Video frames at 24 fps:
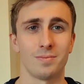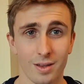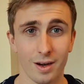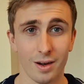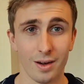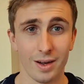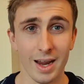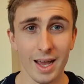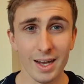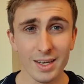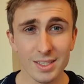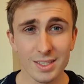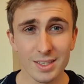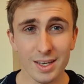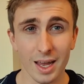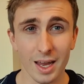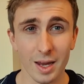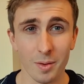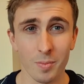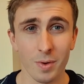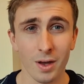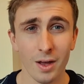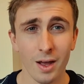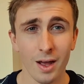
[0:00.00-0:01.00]
Their next
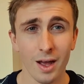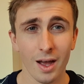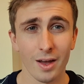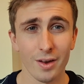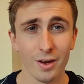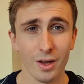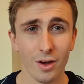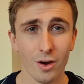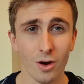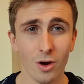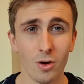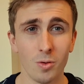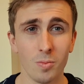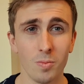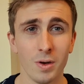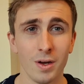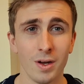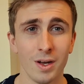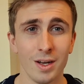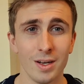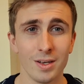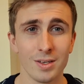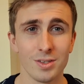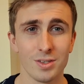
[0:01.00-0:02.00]
game at
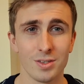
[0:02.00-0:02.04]
home